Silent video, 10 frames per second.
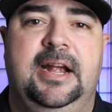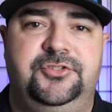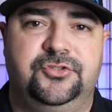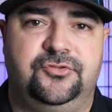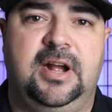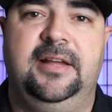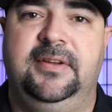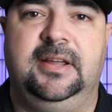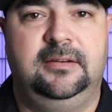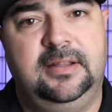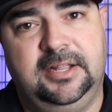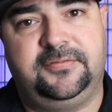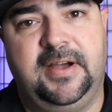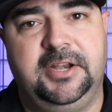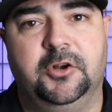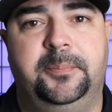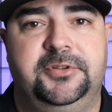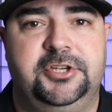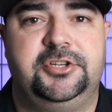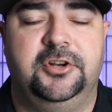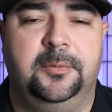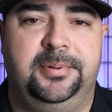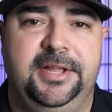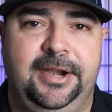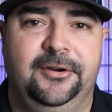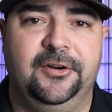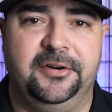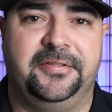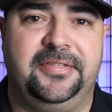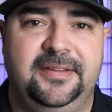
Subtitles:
as you're driving and it's finding your position on planet Earth.